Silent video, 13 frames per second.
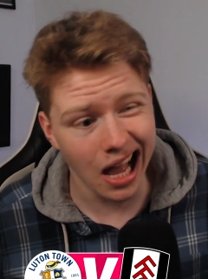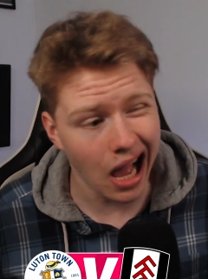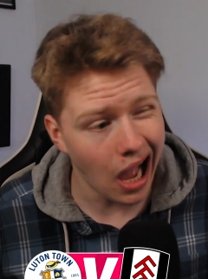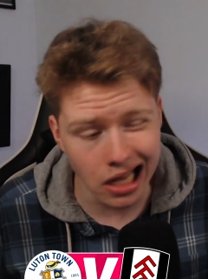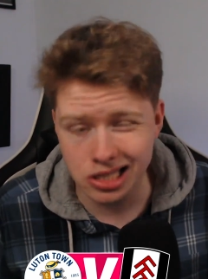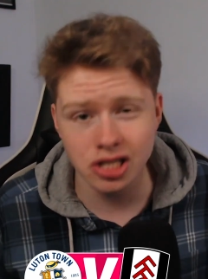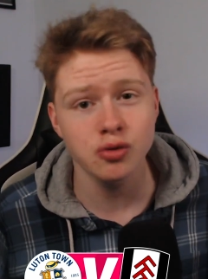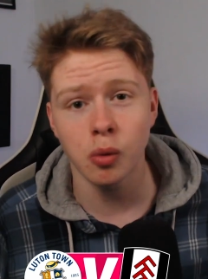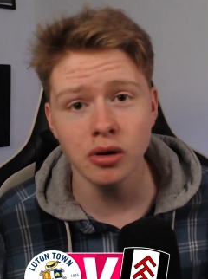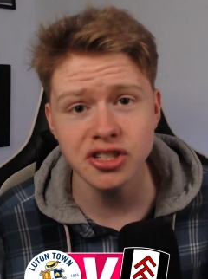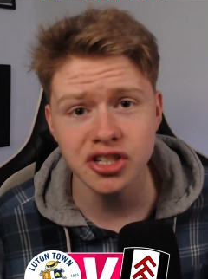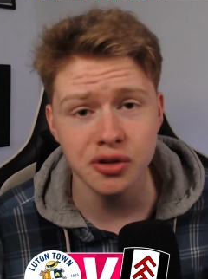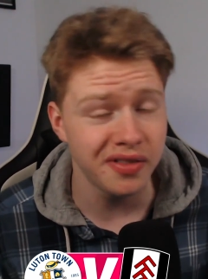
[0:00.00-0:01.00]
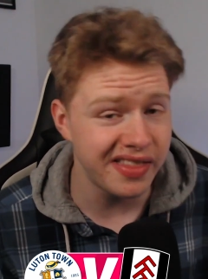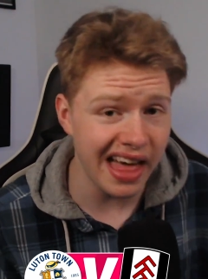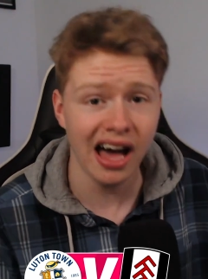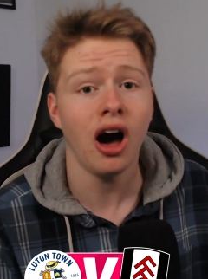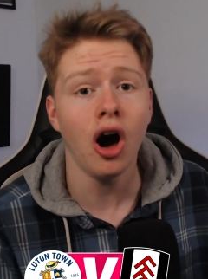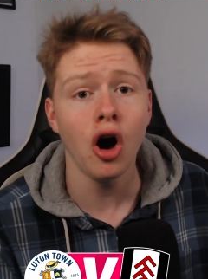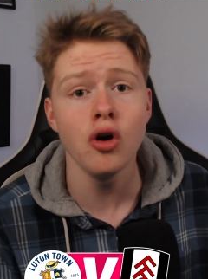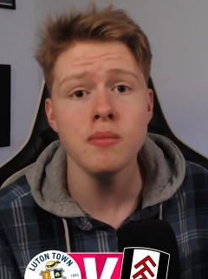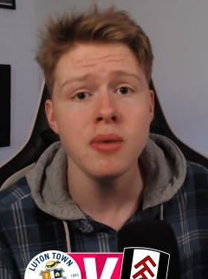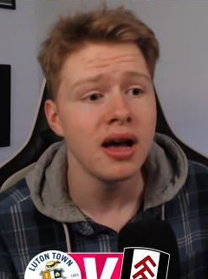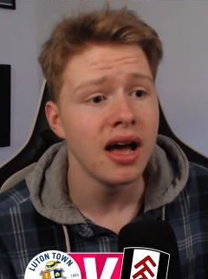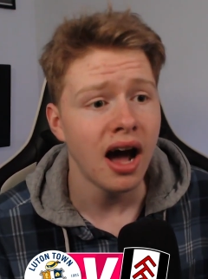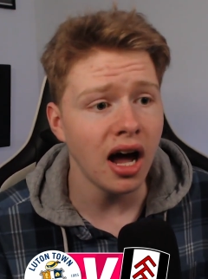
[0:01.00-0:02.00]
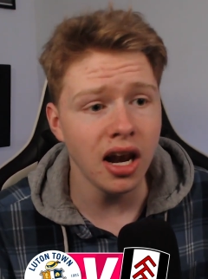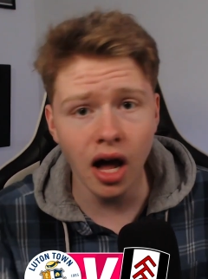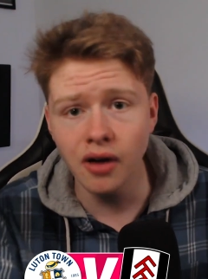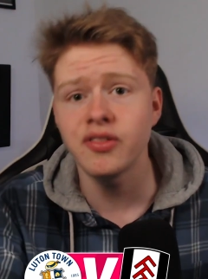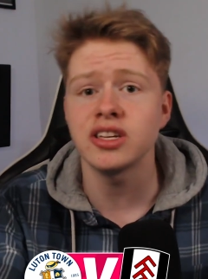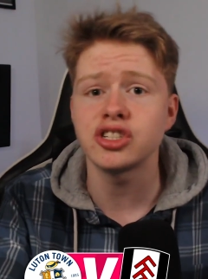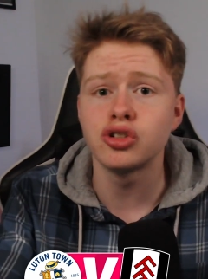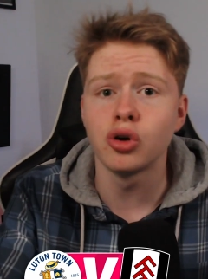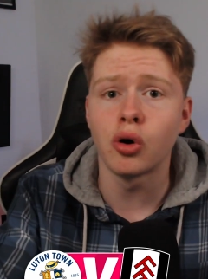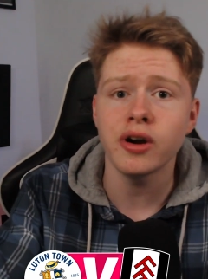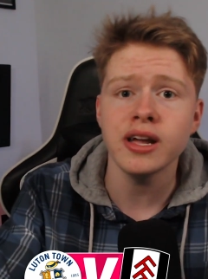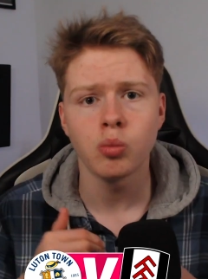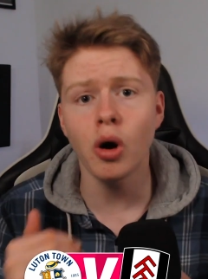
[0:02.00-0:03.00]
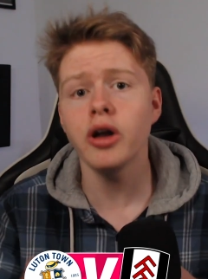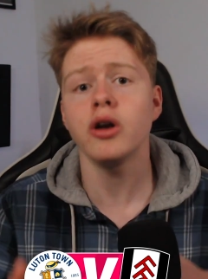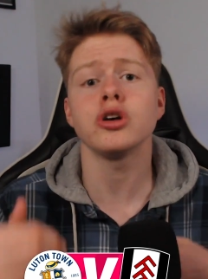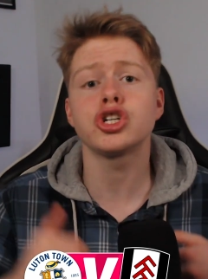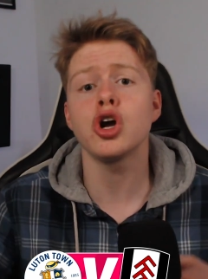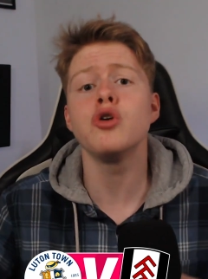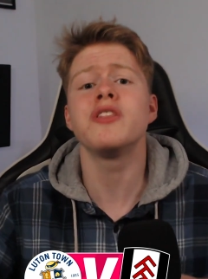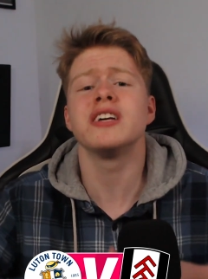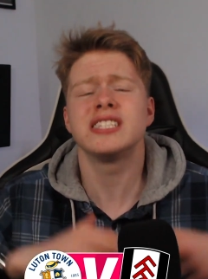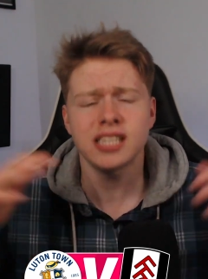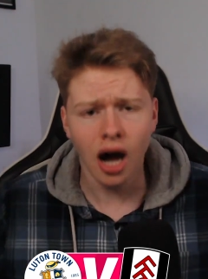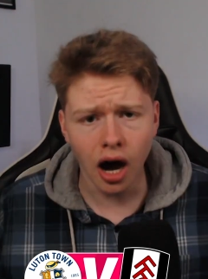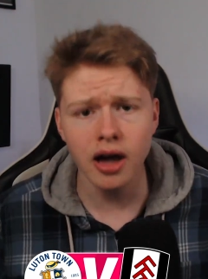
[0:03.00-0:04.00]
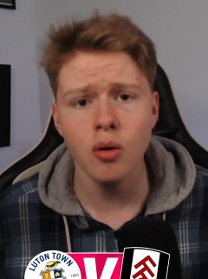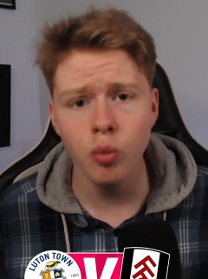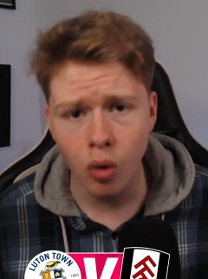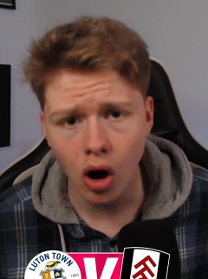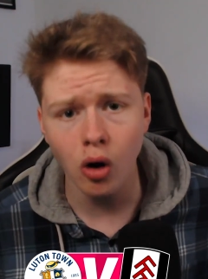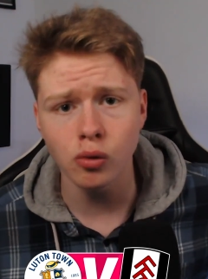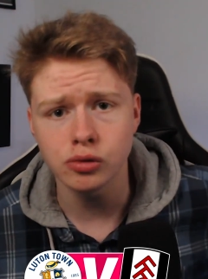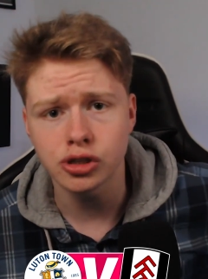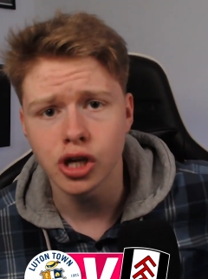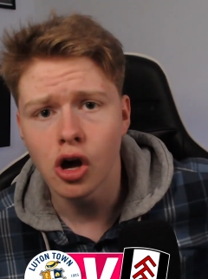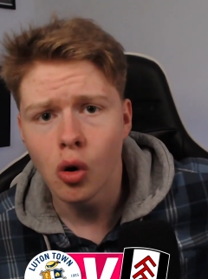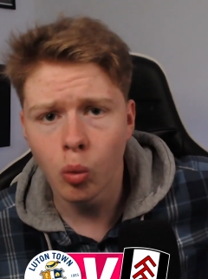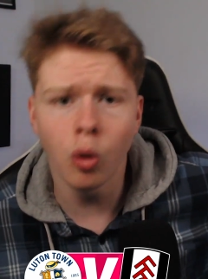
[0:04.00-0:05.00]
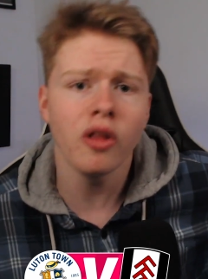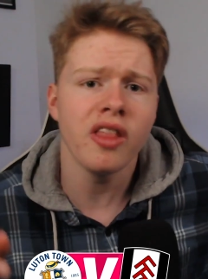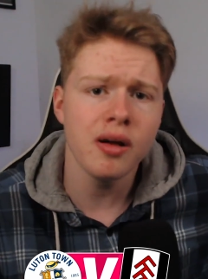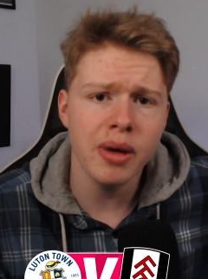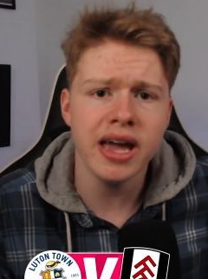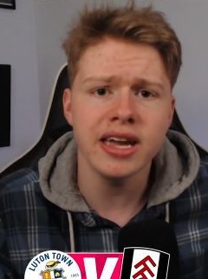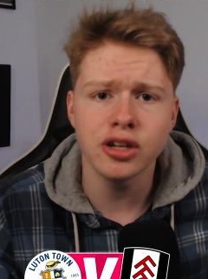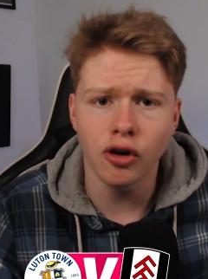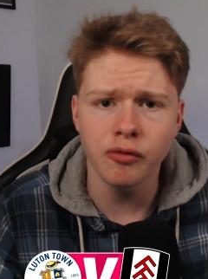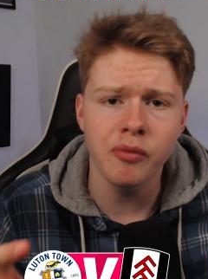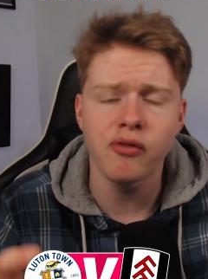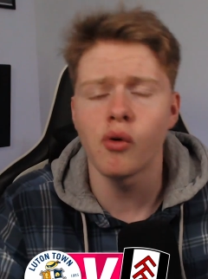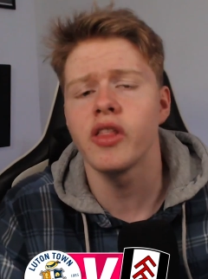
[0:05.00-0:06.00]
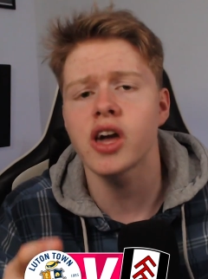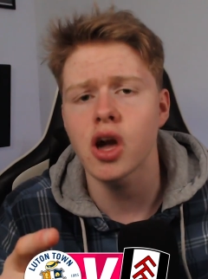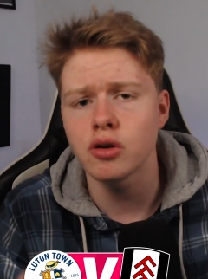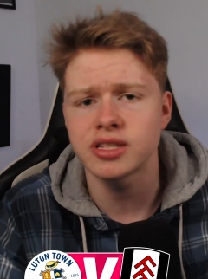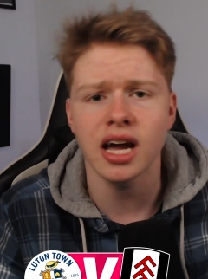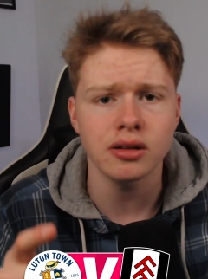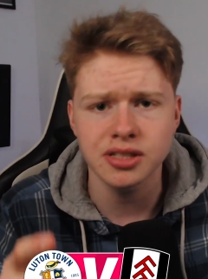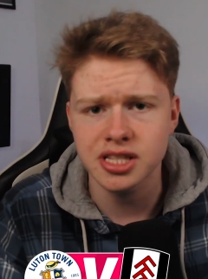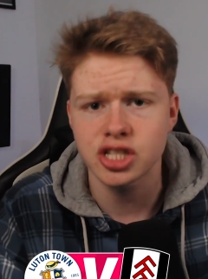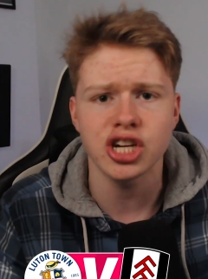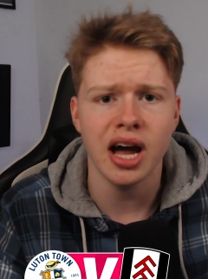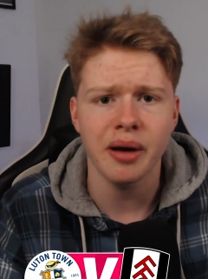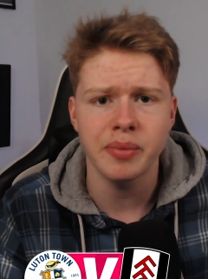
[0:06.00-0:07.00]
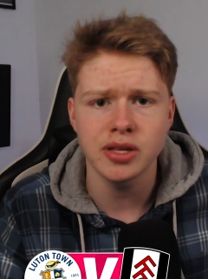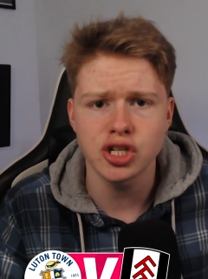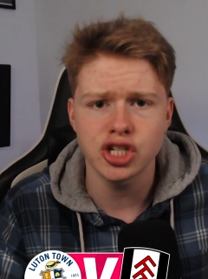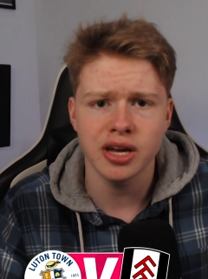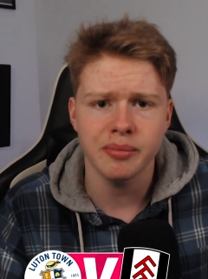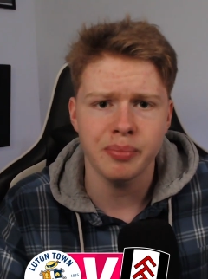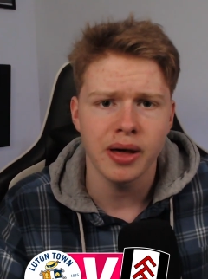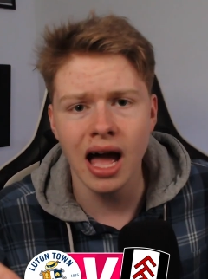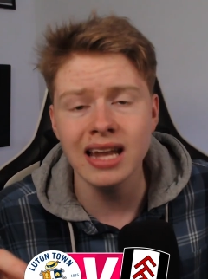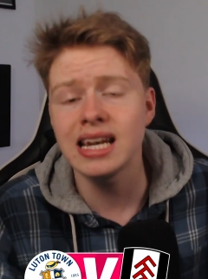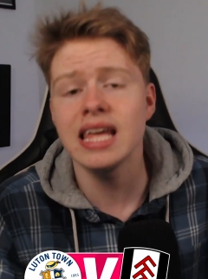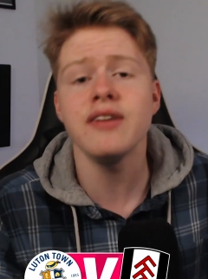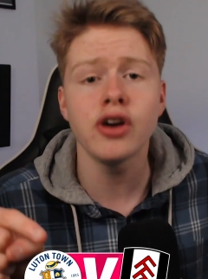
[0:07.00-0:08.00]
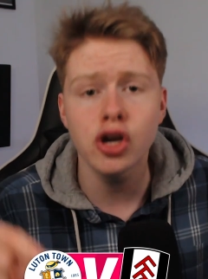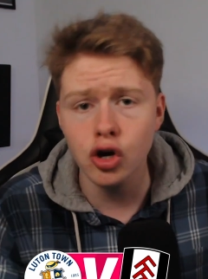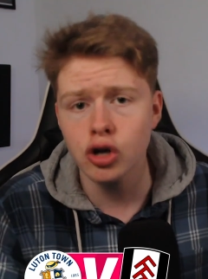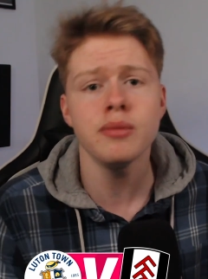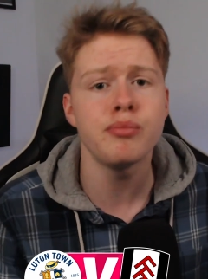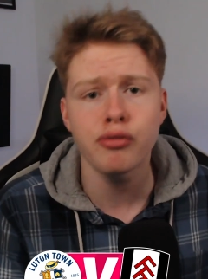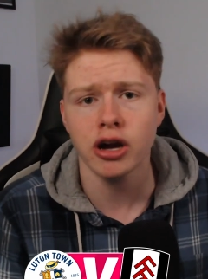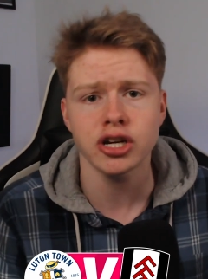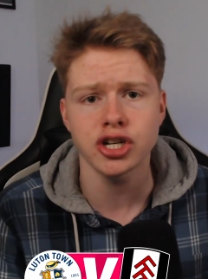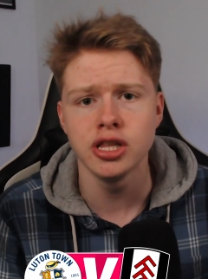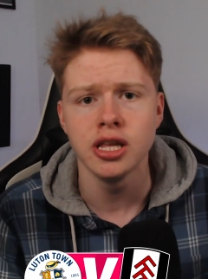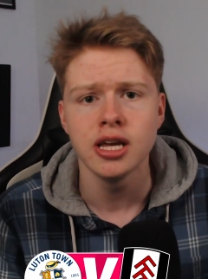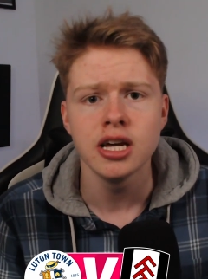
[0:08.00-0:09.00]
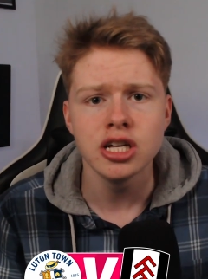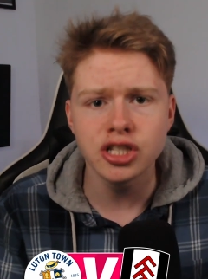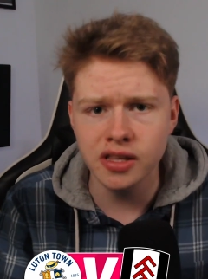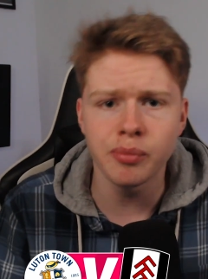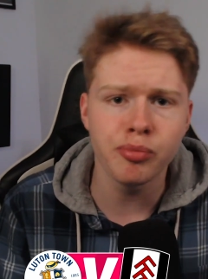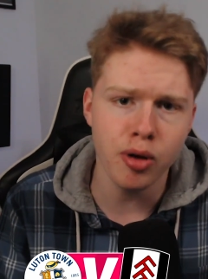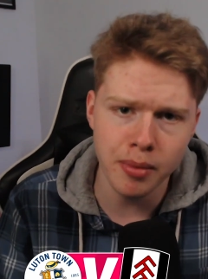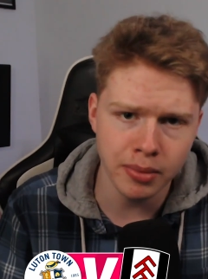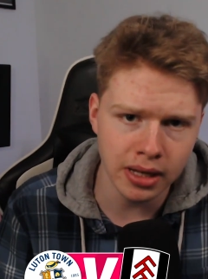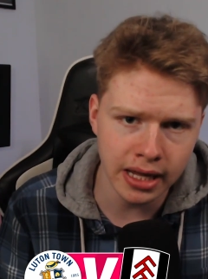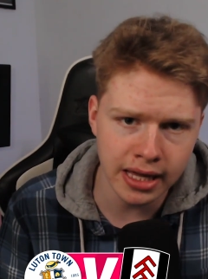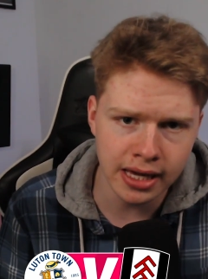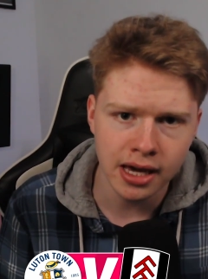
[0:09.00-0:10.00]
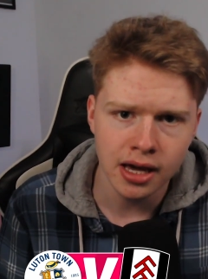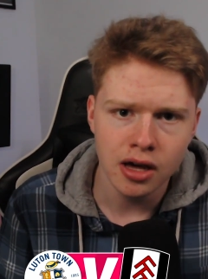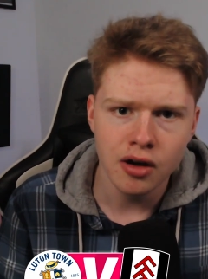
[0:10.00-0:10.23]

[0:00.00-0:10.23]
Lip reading: I just want to. They're home. I love their story. Why not show the entire world what they're made of before they go down to the Championship and leave a good impression to the Premier League?